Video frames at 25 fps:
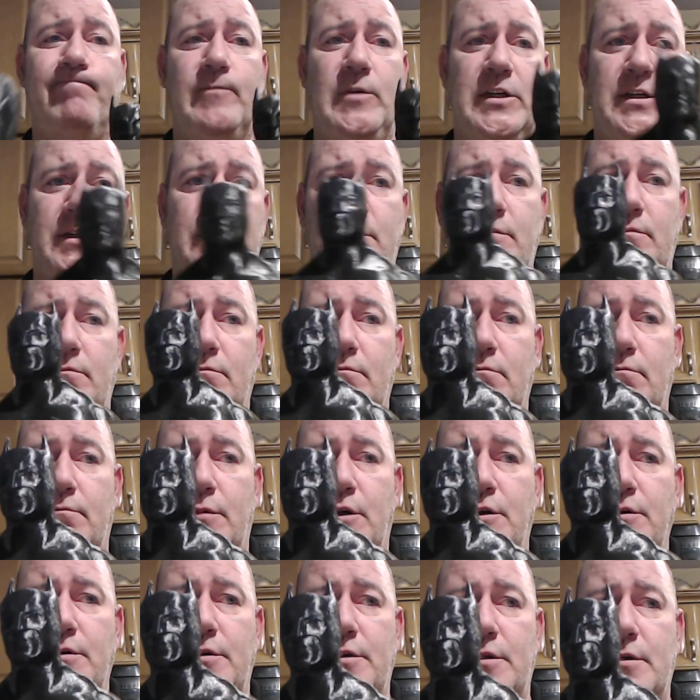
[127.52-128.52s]
Yes,
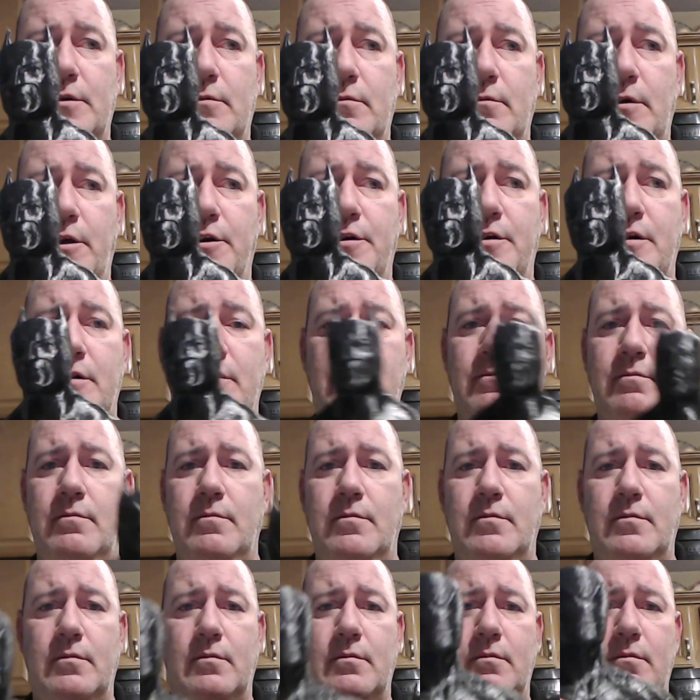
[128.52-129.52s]
Bruce, your turn.
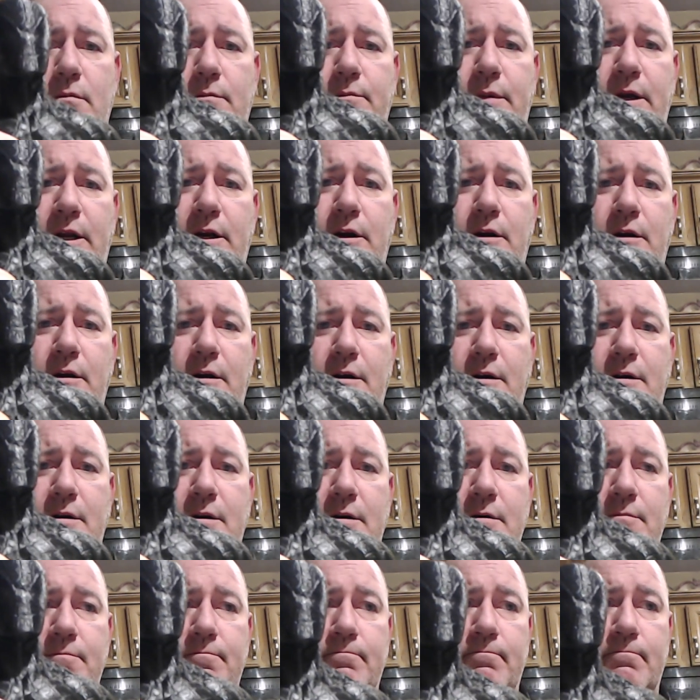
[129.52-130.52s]
Peter, your turn.